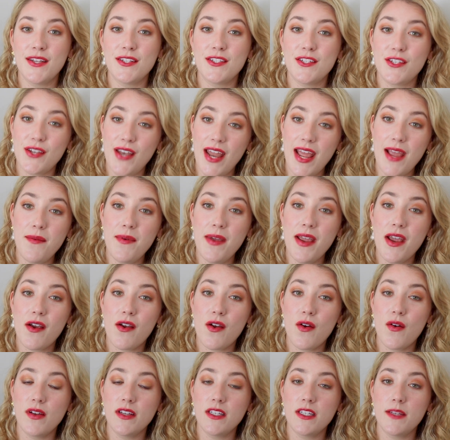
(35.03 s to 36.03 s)
Today we are
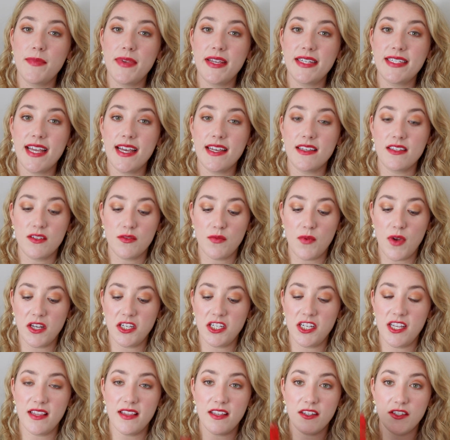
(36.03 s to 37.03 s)
going to be test
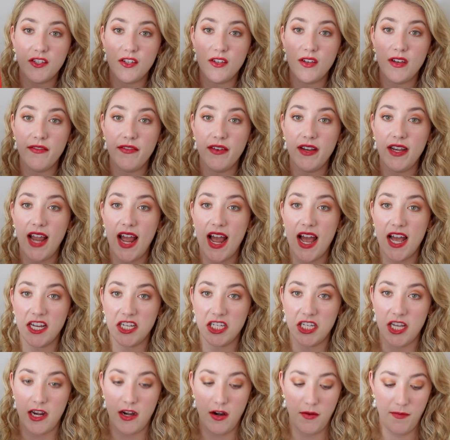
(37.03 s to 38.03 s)
swatching the two different
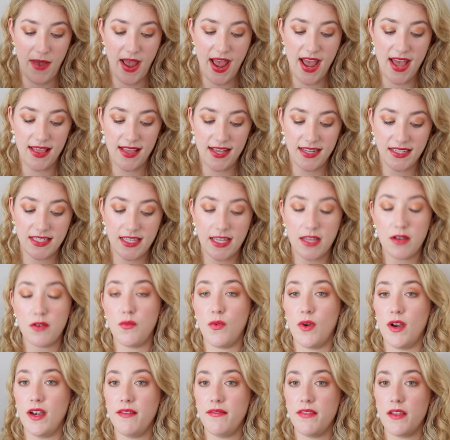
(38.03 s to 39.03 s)
eyeshadow palettes, and
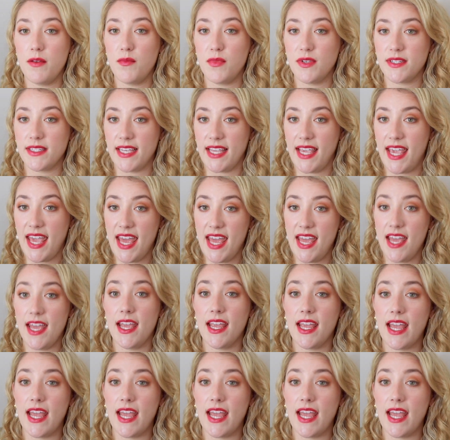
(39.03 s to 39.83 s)
one of them was a kit.